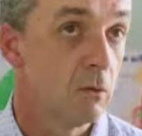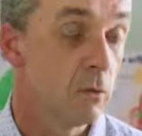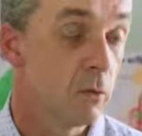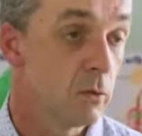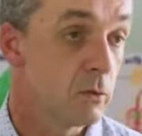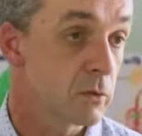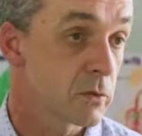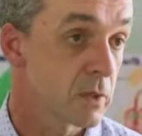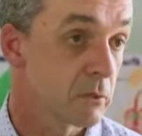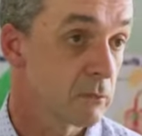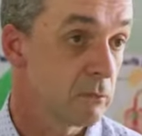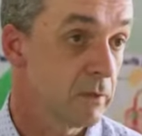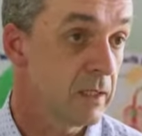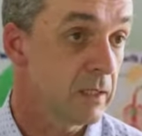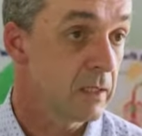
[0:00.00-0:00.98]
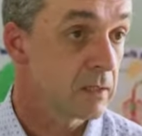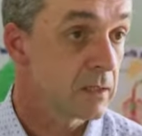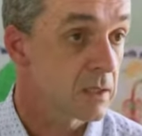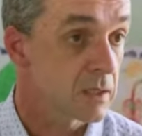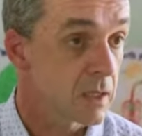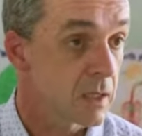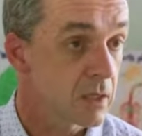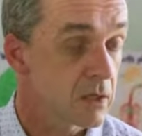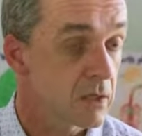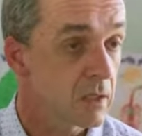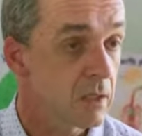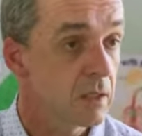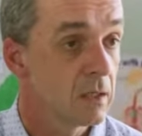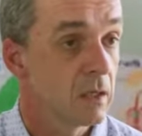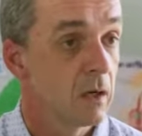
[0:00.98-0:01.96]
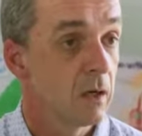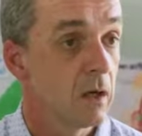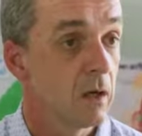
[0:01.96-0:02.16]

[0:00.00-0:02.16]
roles of leading discussion,